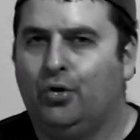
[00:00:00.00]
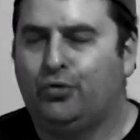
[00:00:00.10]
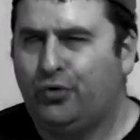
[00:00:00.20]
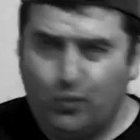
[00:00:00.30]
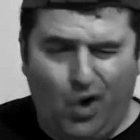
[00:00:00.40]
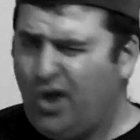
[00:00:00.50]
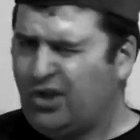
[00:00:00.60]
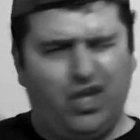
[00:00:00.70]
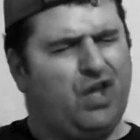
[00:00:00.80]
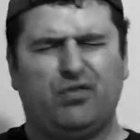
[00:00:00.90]
So
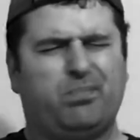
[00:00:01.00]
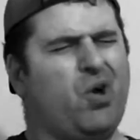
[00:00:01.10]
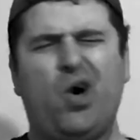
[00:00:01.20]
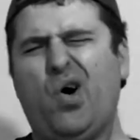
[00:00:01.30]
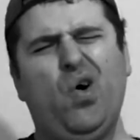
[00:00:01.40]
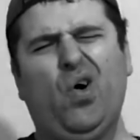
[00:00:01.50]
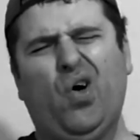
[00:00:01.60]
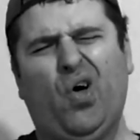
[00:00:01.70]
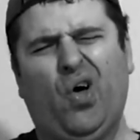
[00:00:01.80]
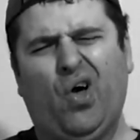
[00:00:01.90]
what gives, bro?
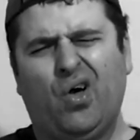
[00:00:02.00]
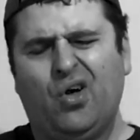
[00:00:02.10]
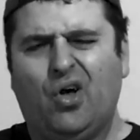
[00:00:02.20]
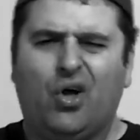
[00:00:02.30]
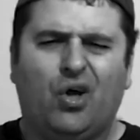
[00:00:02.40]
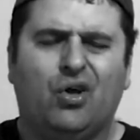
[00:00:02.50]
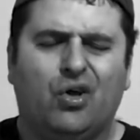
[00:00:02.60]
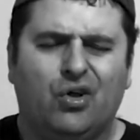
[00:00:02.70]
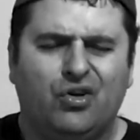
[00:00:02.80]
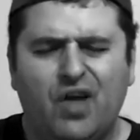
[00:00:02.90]

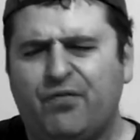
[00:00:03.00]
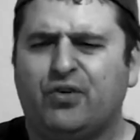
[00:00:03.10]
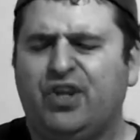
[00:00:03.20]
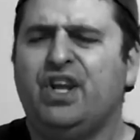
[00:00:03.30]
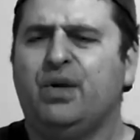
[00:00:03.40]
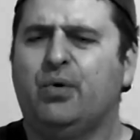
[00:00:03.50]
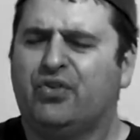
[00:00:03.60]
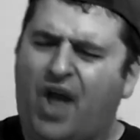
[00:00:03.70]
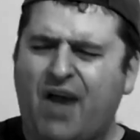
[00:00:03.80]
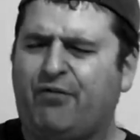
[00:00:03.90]
Nefertiti
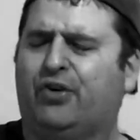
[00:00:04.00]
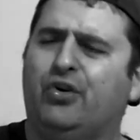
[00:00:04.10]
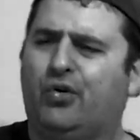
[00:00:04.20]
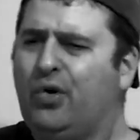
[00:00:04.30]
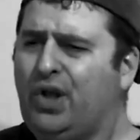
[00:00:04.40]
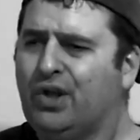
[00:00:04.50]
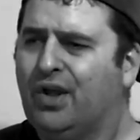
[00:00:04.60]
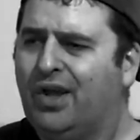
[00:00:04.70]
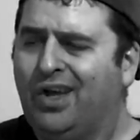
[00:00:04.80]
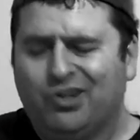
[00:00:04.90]
was an African
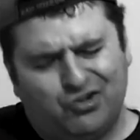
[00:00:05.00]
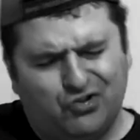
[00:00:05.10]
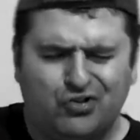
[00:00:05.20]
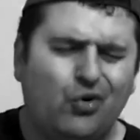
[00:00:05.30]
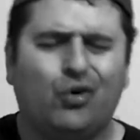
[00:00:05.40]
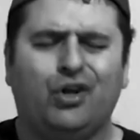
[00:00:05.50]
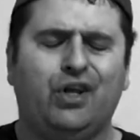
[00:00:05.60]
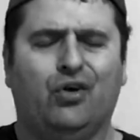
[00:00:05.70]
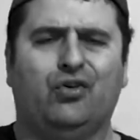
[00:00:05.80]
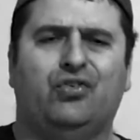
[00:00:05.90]
queen.
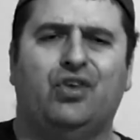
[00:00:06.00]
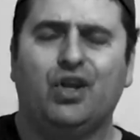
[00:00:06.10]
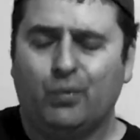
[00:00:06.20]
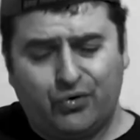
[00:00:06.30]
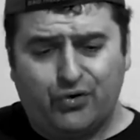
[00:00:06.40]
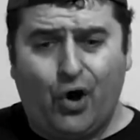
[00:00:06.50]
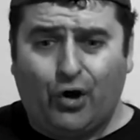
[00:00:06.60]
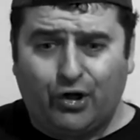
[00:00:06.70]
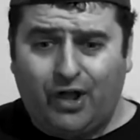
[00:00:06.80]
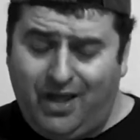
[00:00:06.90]
Surely her skin was
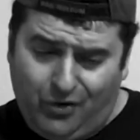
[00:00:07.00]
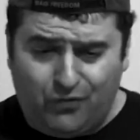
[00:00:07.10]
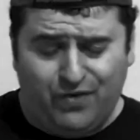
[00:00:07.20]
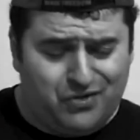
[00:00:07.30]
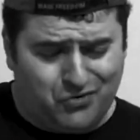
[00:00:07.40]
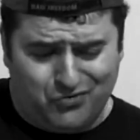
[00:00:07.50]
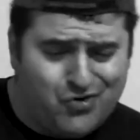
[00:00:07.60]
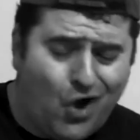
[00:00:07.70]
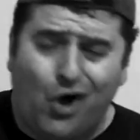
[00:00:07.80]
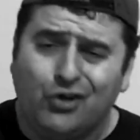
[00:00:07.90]
dark and her features
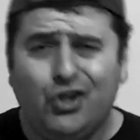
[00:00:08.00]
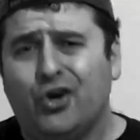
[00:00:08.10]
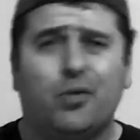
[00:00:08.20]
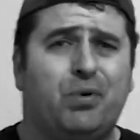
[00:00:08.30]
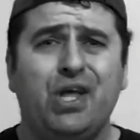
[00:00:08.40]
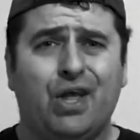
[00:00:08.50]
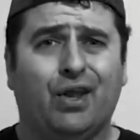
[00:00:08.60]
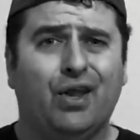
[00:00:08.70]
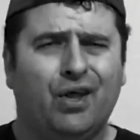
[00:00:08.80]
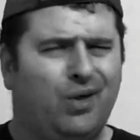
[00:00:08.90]

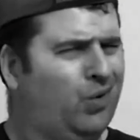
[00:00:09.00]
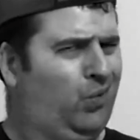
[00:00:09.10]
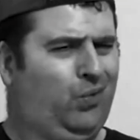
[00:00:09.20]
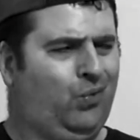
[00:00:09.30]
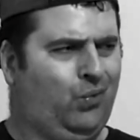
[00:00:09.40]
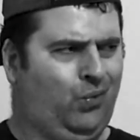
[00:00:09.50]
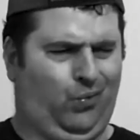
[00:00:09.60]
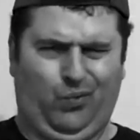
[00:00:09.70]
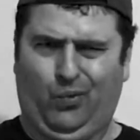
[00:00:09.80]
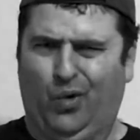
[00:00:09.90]
non-European.
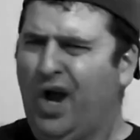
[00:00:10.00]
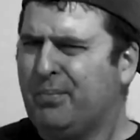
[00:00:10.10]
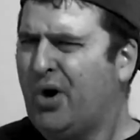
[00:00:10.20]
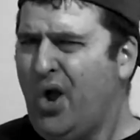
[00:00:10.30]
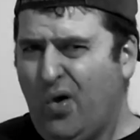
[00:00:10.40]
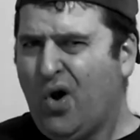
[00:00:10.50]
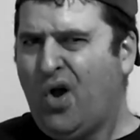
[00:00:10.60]
Right, bro?